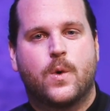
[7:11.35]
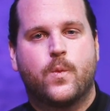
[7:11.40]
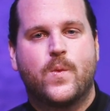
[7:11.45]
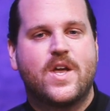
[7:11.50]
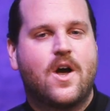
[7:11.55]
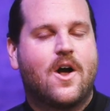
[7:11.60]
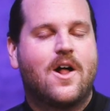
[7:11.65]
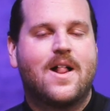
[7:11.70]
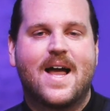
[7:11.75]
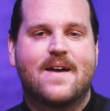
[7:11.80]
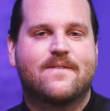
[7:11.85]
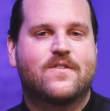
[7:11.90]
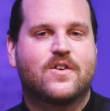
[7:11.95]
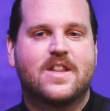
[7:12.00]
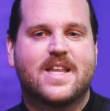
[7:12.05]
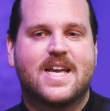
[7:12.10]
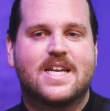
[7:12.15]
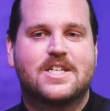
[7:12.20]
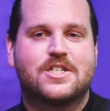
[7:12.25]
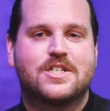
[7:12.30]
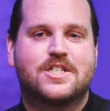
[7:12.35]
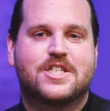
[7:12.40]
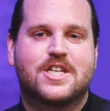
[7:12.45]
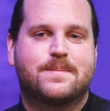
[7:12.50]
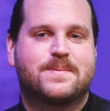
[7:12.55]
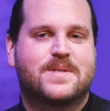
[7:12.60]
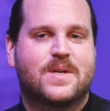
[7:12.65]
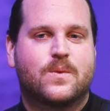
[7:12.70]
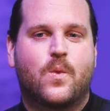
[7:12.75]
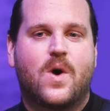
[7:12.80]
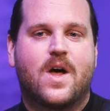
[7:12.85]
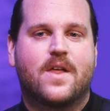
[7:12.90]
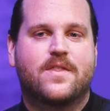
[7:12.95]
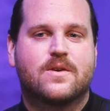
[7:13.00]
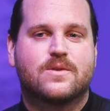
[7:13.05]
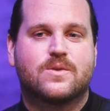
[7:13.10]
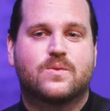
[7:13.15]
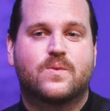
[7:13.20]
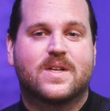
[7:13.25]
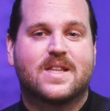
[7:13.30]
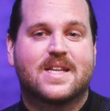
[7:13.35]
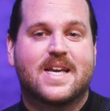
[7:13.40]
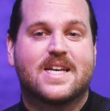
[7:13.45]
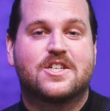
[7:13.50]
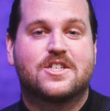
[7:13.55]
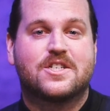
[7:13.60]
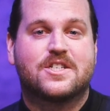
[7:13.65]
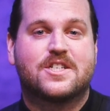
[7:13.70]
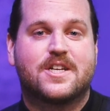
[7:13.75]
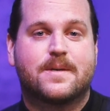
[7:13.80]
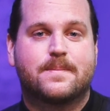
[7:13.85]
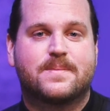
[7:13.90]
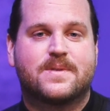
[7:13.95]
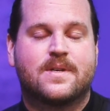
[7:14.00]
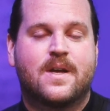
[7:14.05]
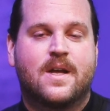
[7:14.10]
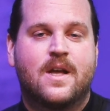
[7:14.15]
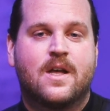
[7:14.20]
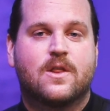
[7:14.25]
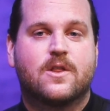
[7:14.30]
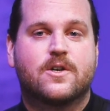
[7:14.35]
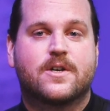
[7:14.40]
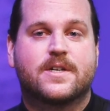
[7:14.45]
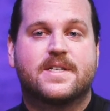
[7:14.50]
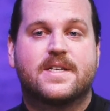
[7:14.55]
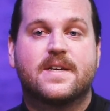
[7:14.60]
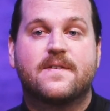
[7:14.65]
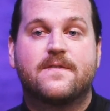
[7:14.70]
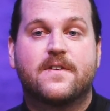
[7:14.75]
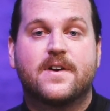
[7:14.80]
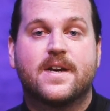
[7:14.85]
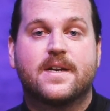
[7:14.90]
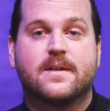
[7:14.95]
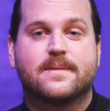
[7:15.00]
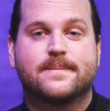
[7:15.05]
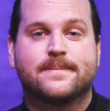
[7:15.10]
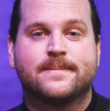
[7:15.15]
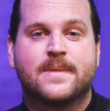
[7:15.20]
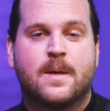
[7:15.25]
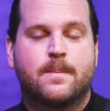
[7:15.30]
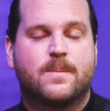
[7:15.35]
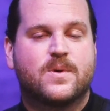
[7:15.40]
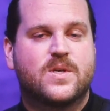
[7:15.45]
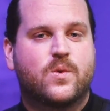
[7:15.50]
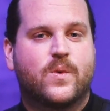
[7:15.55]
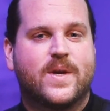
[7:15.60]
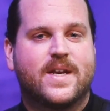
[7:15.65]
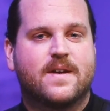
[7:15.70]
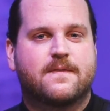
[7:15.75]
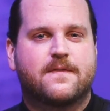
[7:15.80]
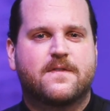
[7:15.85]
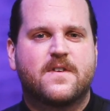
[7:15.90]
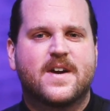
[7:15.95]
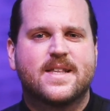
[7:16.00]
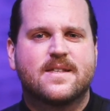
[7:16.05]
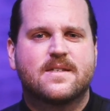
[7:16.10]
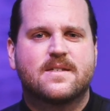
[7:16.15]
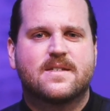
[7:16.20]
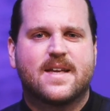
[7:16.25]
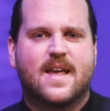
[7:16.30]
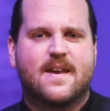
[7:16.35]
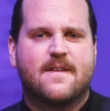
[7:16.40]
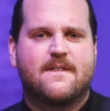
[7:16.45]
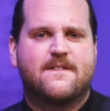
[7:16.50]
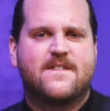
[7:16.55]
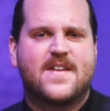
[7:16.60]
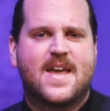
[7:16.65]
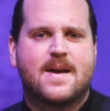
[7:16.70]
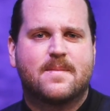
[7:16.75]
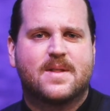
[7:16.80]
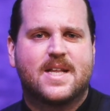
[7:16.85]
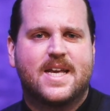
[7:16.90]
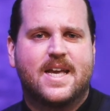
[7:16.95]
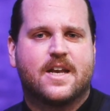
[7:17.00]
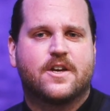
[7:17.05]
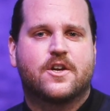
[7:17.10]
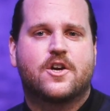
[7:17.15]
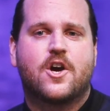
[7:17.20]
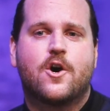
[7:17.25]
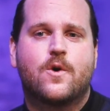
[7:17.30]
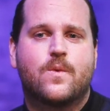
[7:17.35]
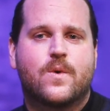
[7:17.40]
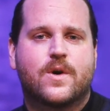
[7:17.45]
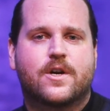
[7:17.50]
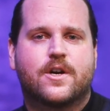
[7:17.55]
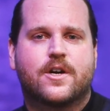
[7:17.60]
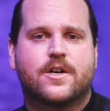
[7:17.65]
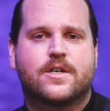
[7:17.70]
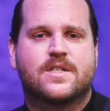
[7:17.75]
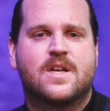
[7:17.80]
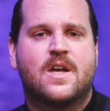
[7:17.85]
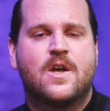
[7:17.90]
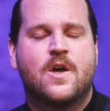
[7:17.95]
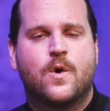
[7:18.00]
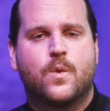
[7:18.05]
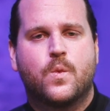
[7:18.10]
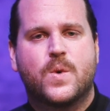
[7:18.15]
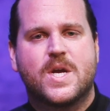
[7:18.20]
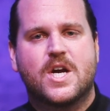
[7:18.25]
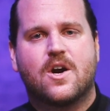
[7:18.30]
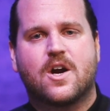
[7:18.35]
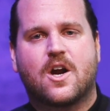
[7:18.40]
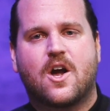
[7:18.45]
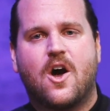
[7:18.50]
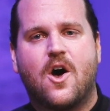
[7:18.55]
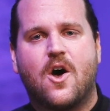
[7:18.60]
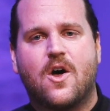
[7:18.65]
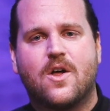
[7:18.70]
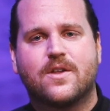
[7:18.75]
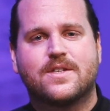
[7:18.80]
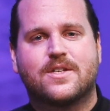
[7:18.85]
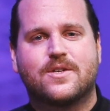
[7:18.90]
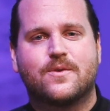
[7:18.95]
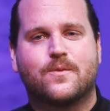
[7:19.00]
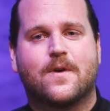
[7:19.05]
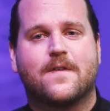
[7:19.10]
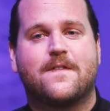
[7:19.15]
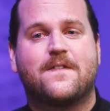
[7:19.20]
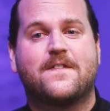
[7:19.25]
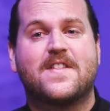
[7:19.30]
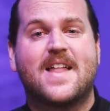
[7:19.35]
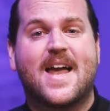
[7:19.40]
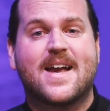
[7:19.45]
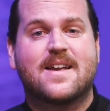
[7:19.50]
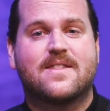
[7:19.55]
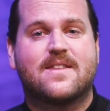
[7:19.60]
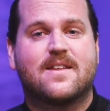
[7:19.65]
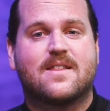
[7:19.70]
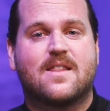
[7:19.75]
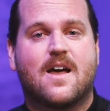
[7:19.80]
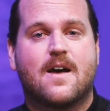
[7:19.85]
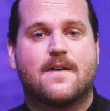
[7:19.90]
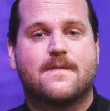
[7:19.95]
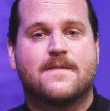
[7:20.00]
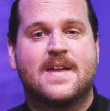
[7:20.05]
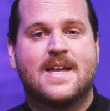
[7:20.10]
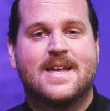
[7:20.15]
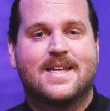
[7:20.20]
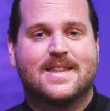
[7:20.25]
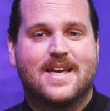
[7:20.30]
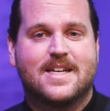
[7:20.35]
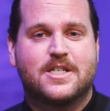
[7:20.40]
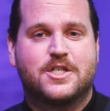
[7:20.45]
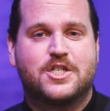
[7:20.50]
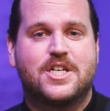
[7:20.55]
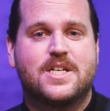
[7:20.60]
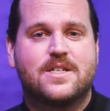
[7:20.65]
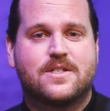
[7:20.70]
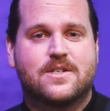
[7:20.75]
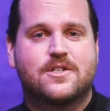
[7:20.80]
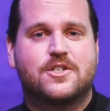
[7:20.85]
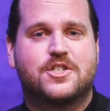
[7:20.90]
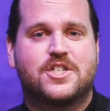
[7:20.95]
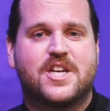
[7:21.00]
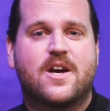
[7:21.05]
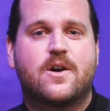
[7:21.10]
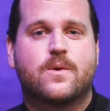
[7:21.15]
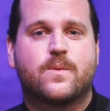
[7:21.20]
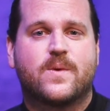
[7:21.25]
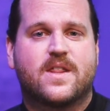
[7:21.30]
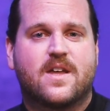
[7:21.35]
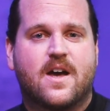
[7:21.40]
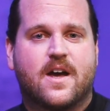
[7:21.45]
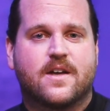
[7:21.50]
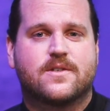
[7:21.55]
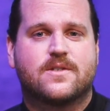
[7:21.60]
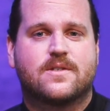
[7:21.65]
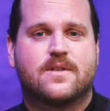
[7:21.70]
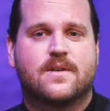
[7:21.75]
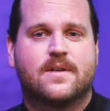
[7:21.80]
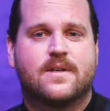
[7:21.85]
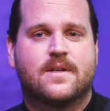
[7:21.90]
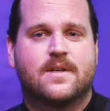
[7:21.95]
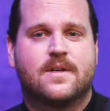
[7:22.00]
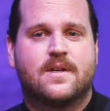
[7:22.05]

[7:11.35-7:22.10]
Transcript: We all have relationships, and while those relationships look different between friends and family and coworkers, we are called to reflect the love that Jesus shared with us.